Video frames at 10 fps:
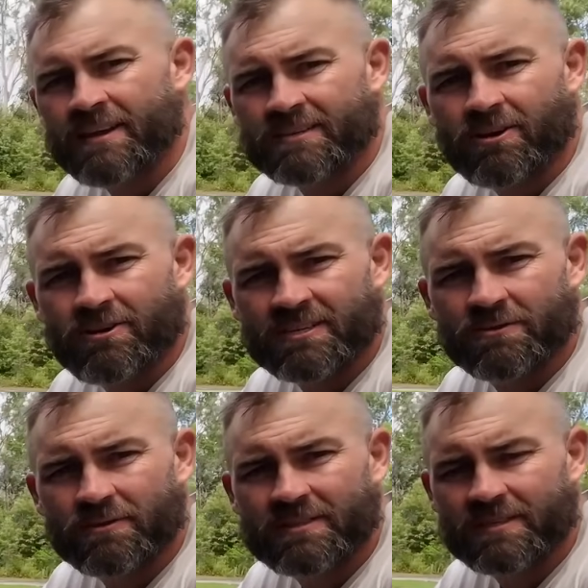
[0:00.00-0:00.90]
it's got an
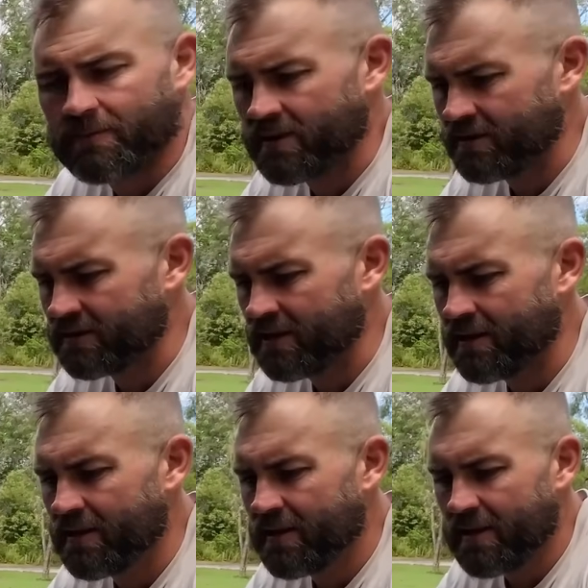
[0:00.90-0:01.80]
exhaust system in it. So
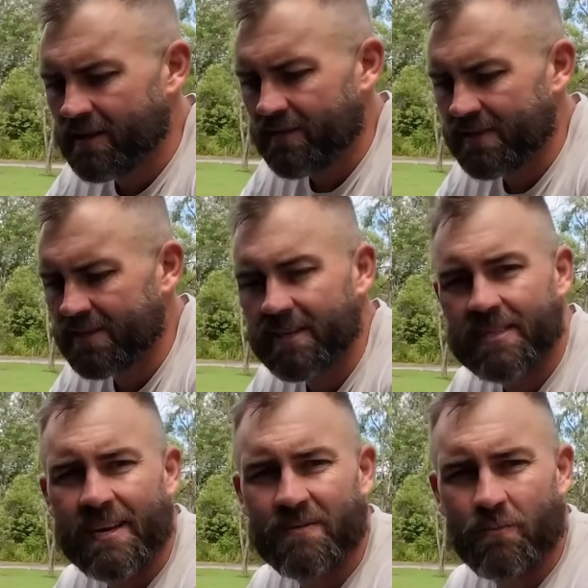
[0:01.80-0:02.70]
this thing
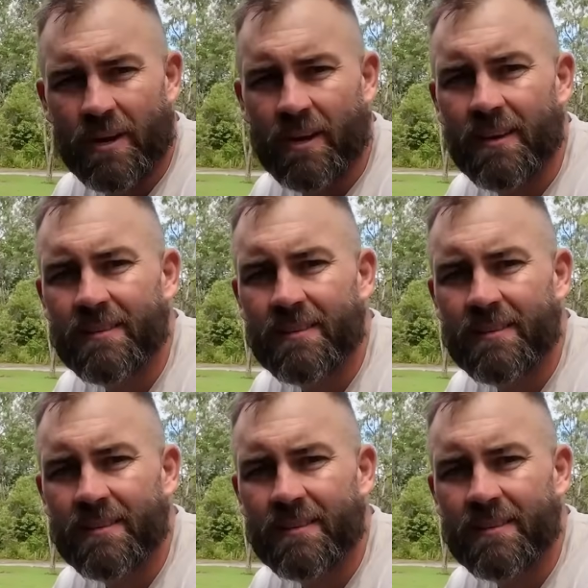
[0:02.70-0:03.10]
sounds wicked.